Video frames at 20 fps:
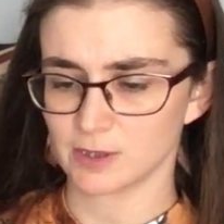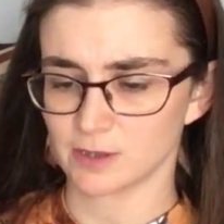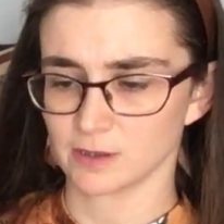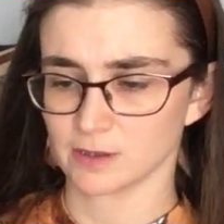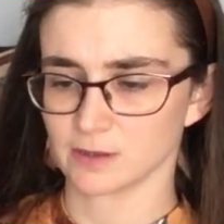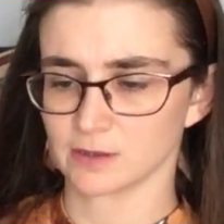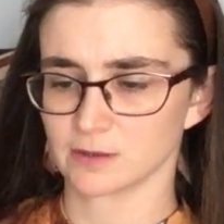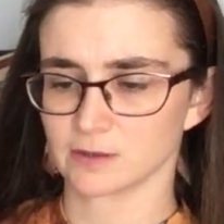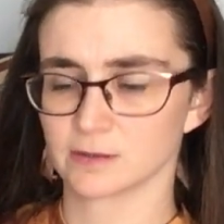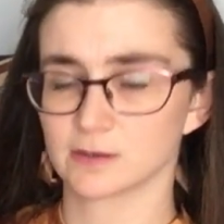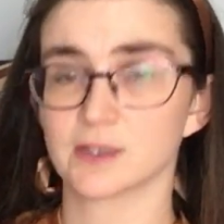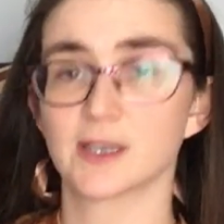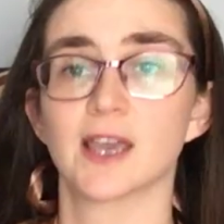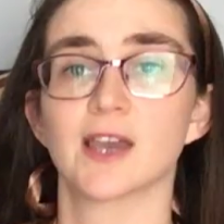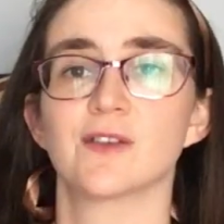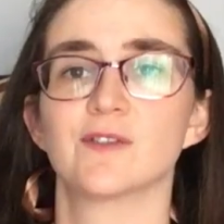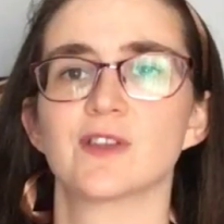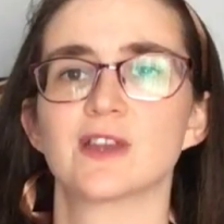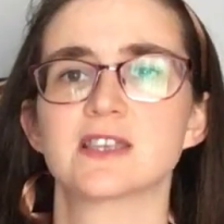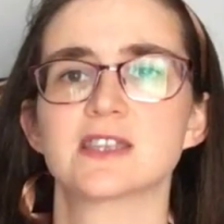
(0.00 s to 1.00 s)

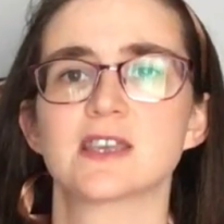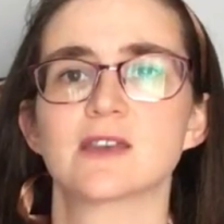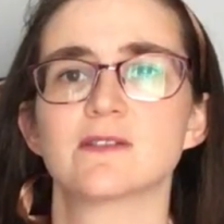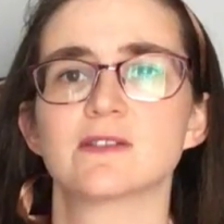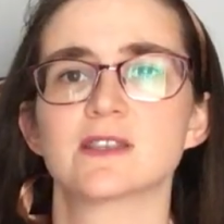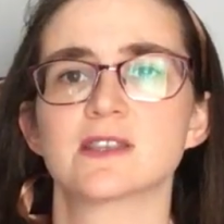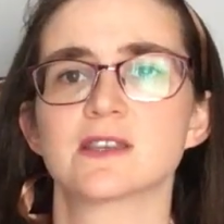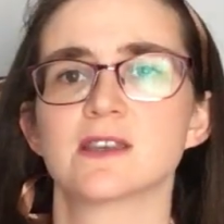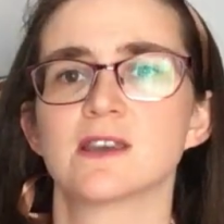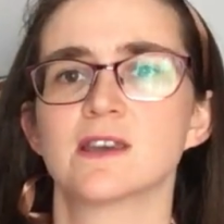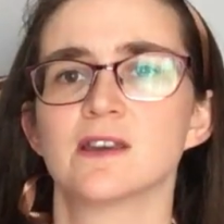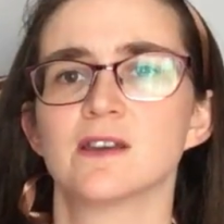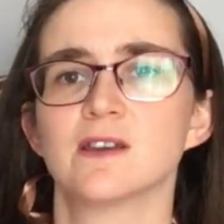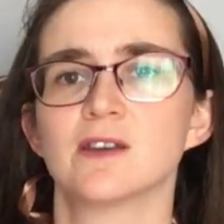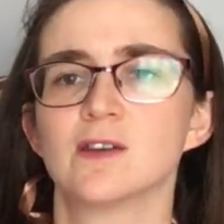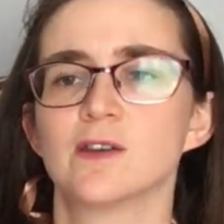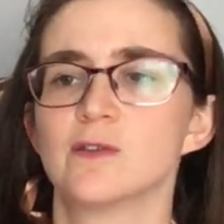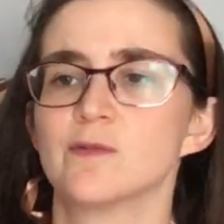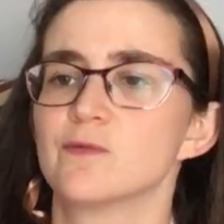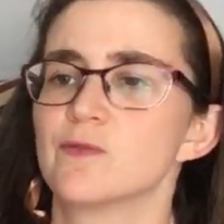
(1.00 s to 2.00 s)
Yeah, that sounds
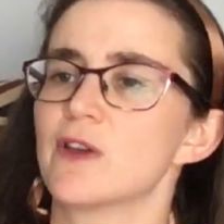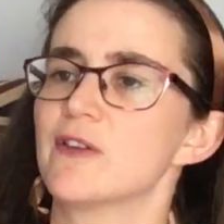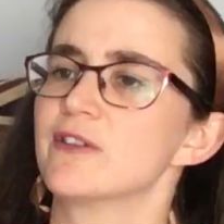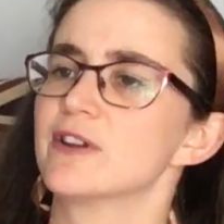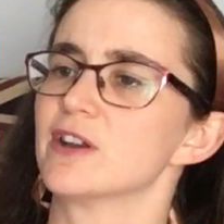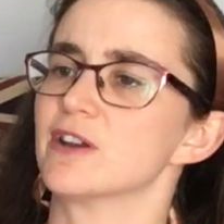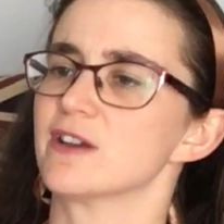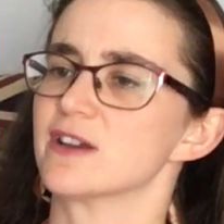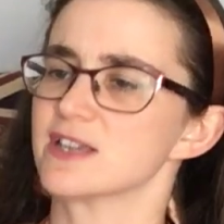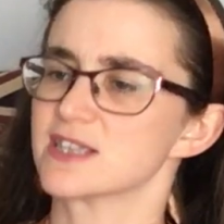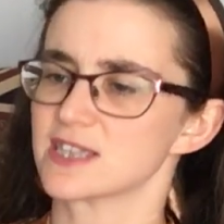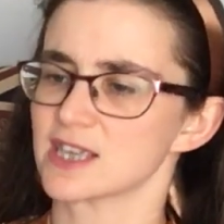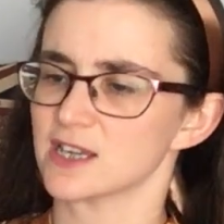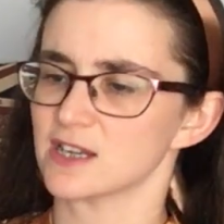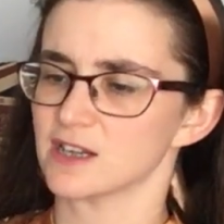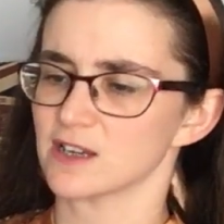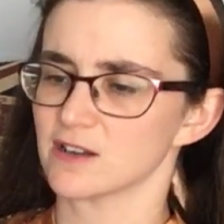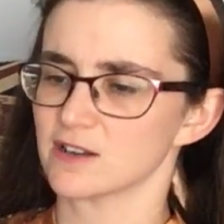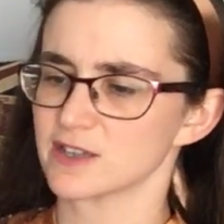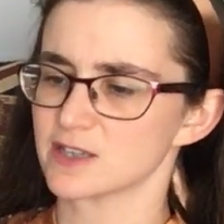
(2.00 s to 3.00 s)
very nice.
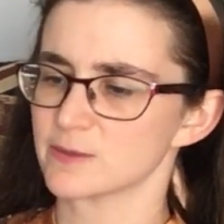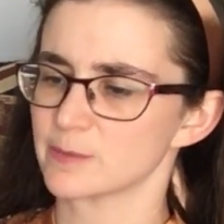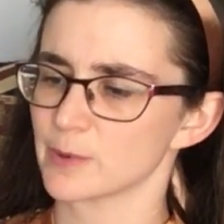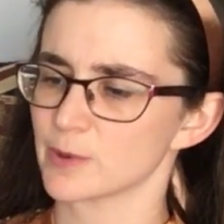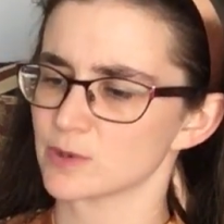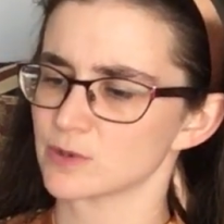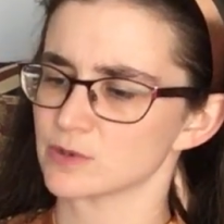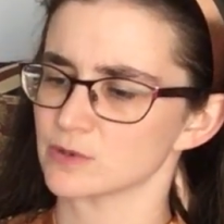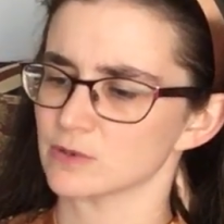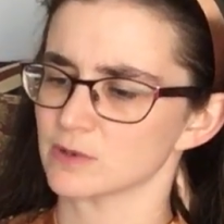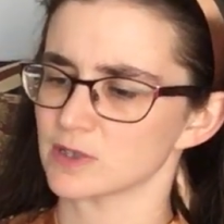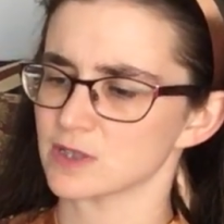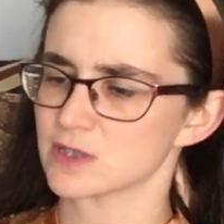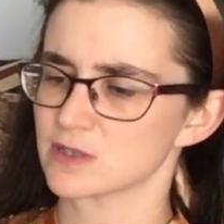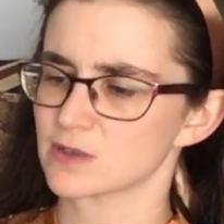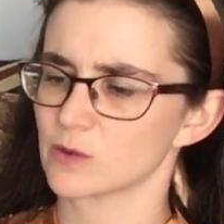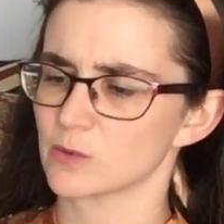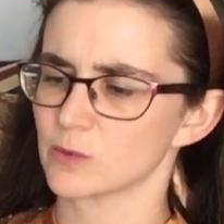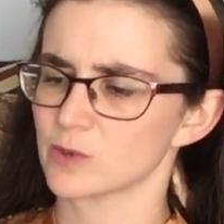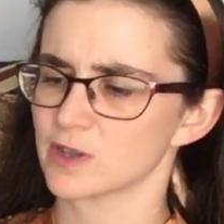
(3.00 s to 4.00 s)
In a nice bottle.
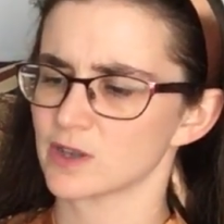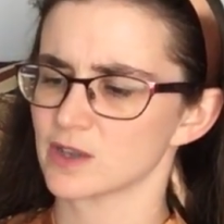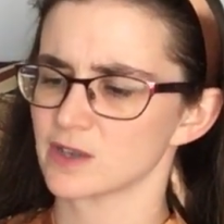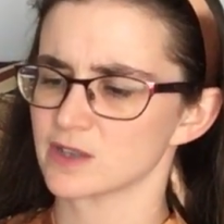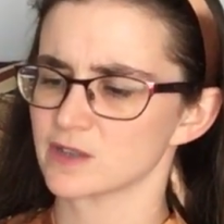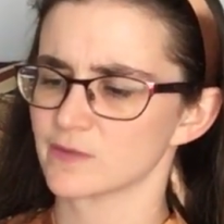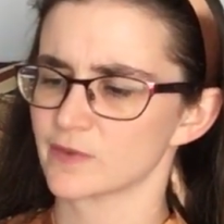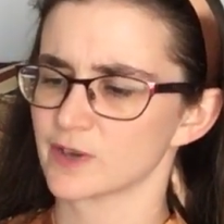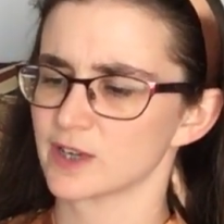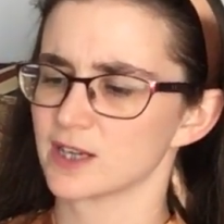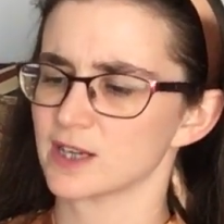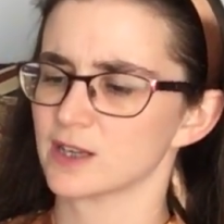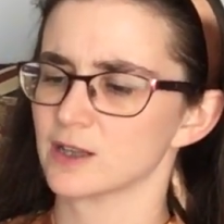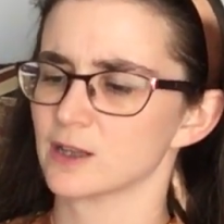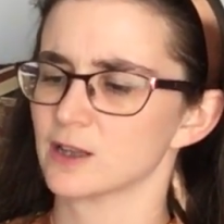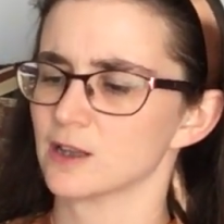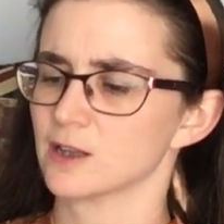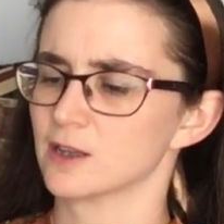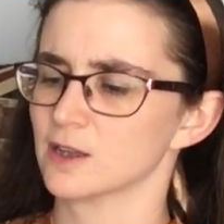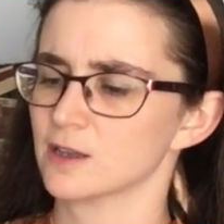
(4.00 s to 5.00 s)
It's got one of those funny
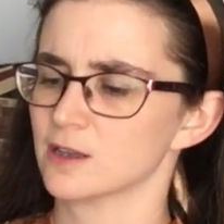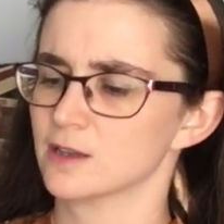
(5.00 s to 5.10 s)
little